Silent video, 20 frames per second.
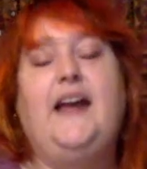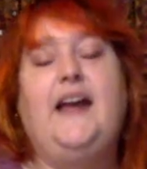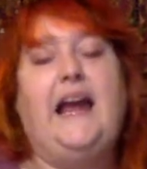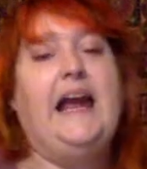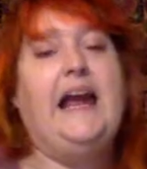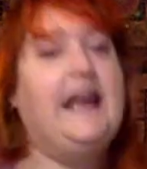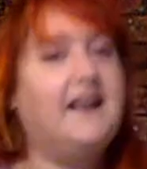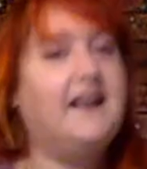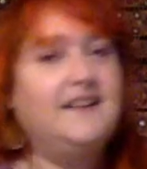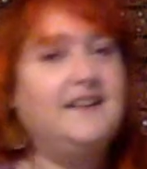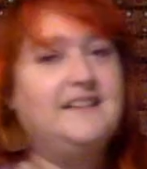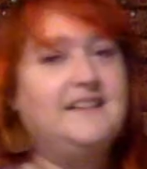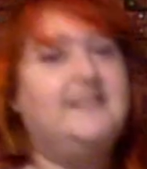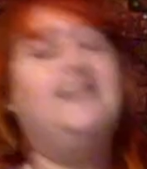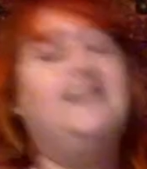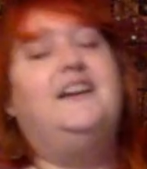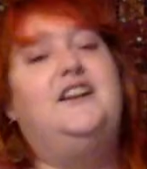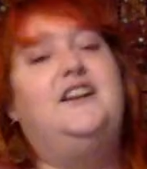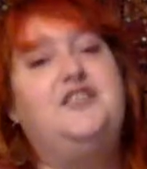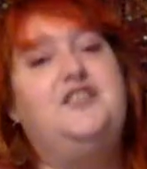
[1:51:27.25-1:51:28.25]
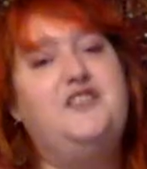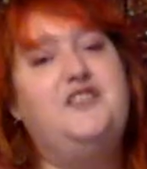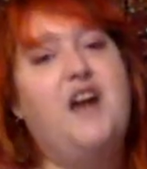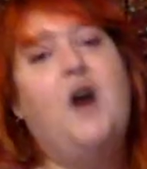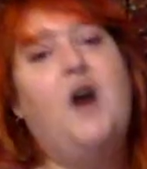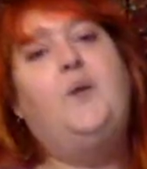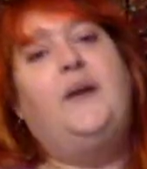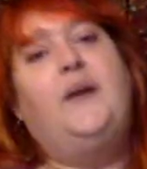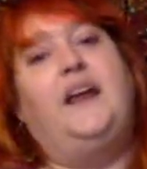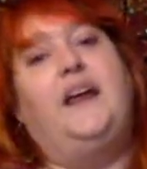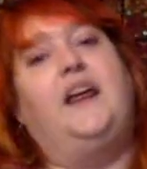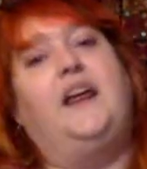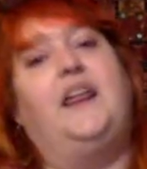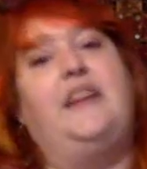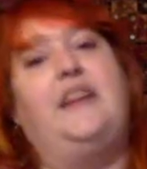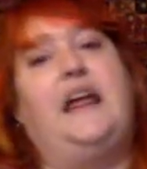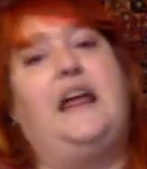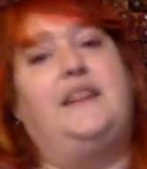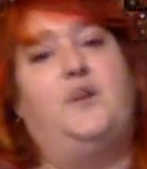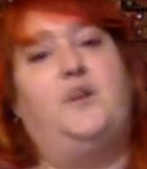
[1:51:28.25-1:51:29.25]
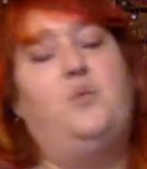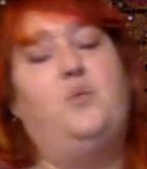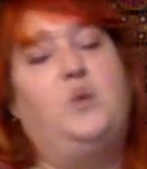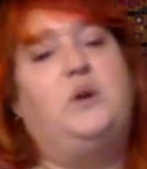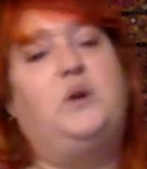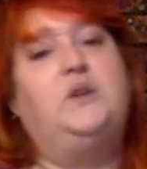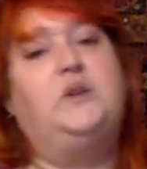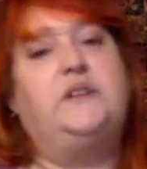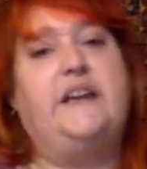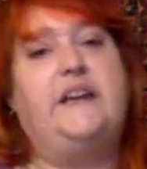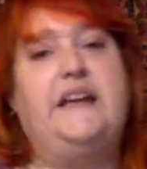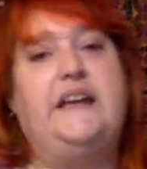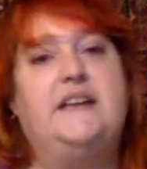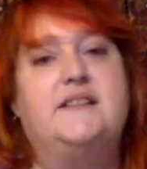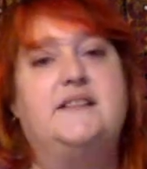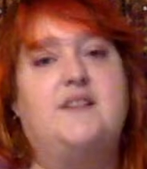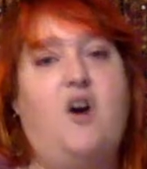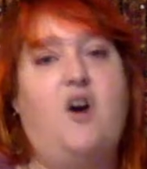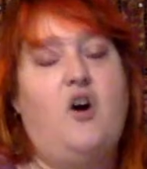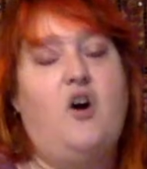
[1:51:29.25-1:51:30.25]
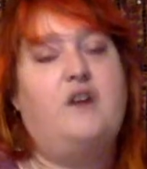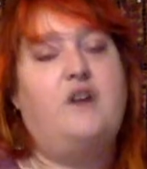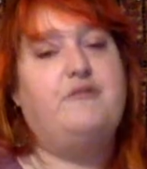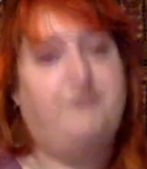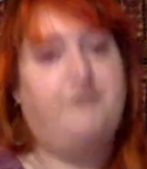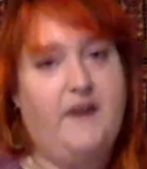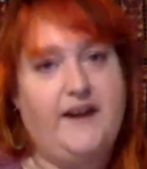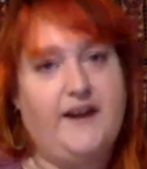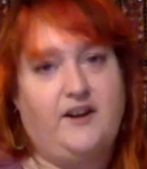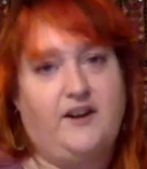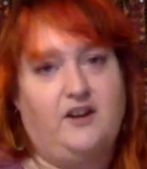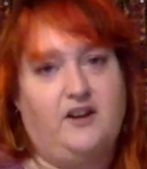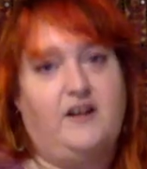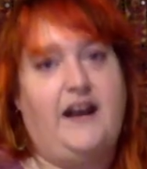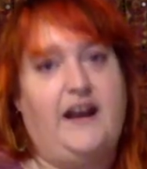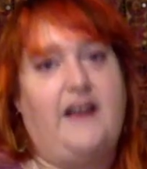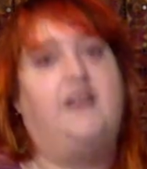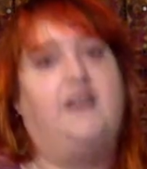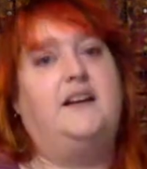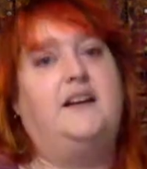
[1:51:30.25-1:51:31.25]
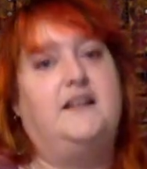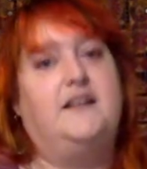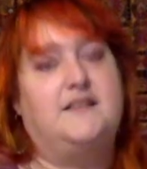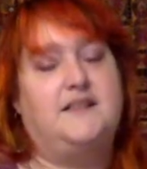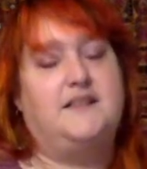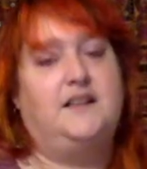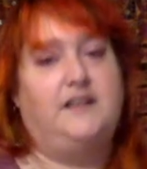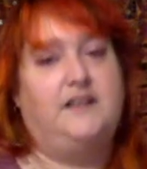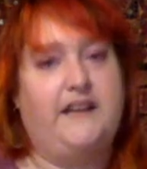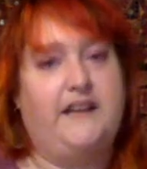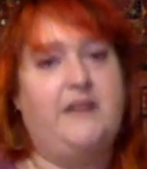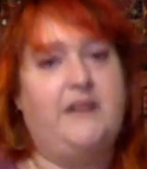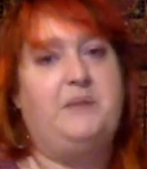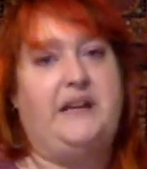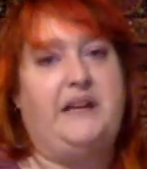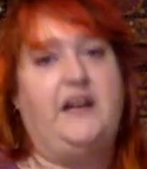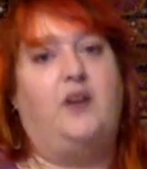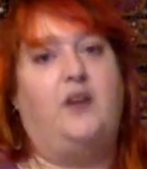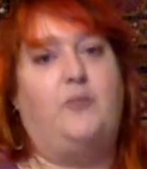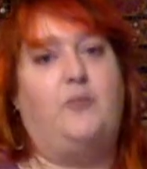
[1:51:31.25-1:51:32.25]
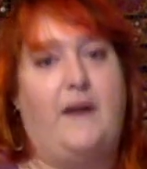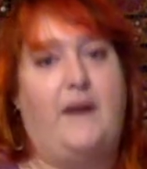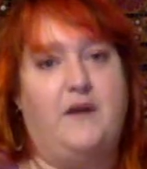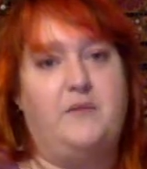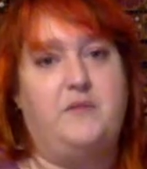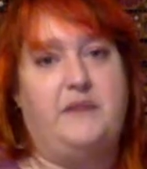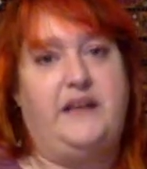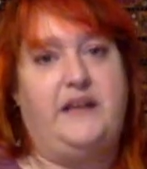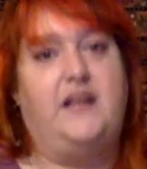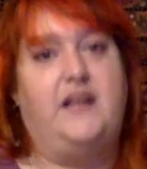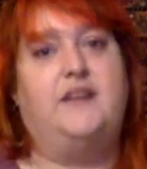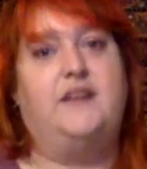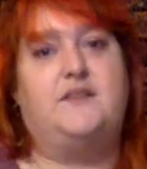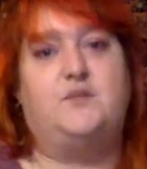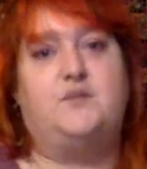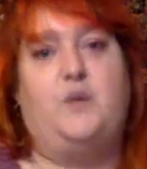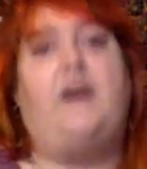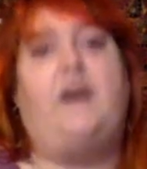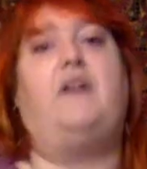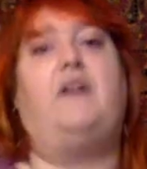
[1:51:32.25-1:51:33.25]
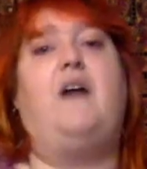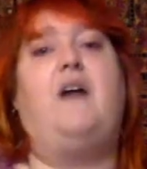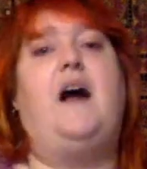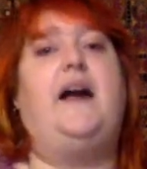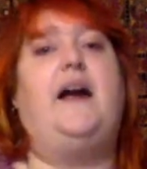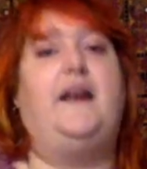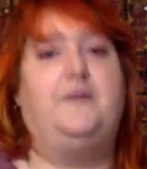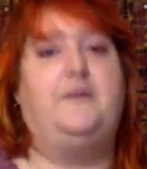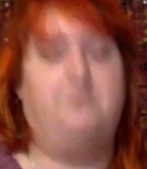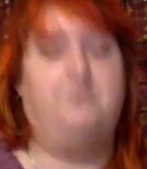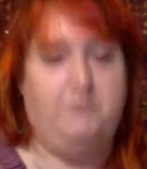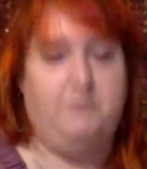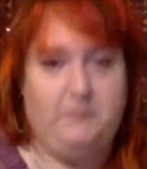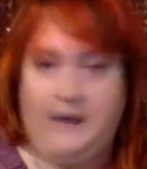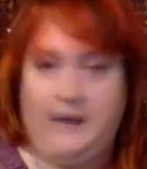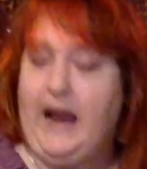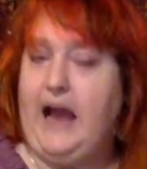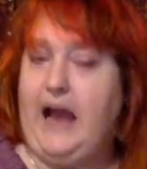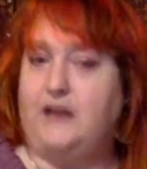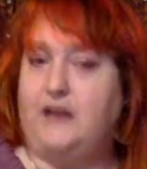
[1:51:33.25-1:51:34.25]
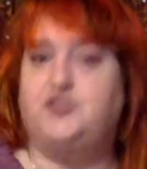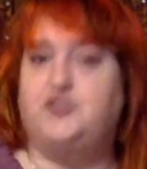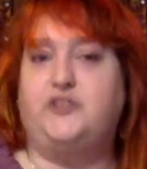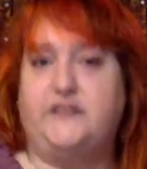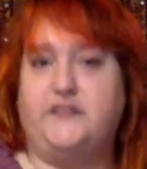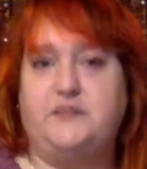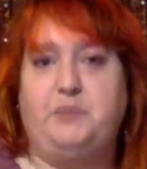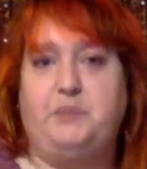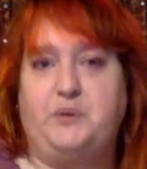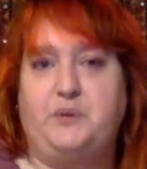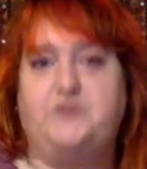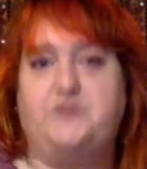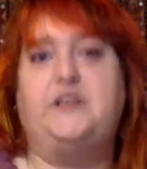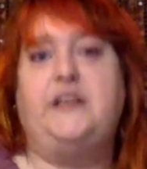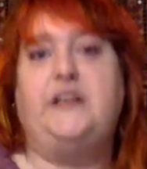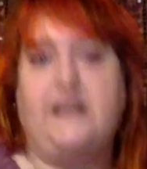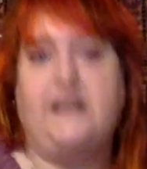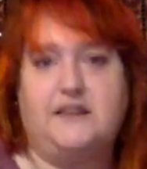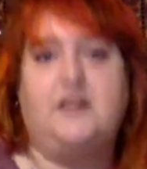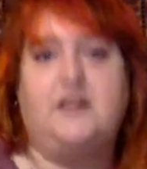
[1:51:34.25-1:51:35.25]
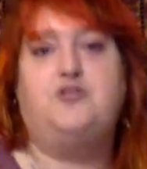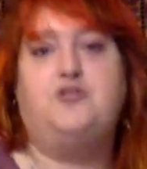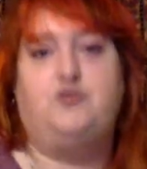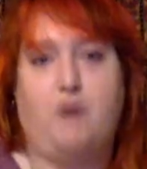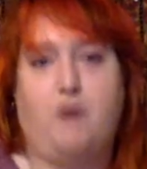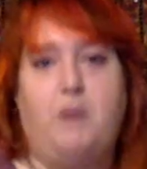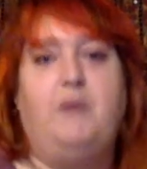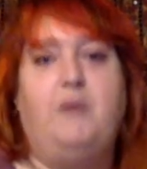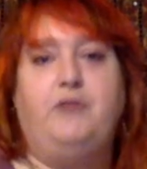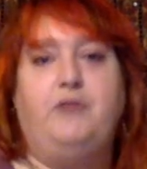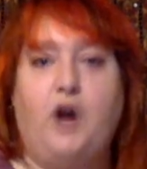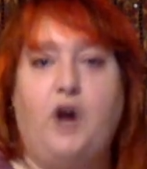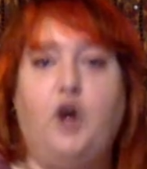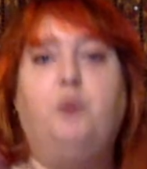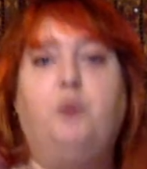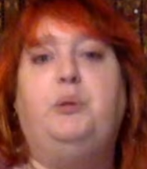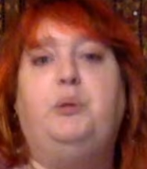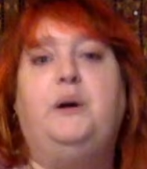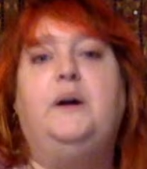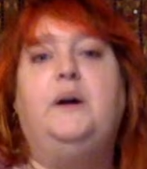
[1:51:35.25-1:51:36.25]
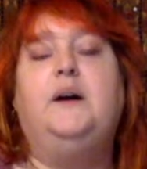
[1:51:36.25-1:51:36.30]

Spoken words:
And knowing that the world is on fire and it is calamity around me is where I'm actually supposed to hit the drum of hope.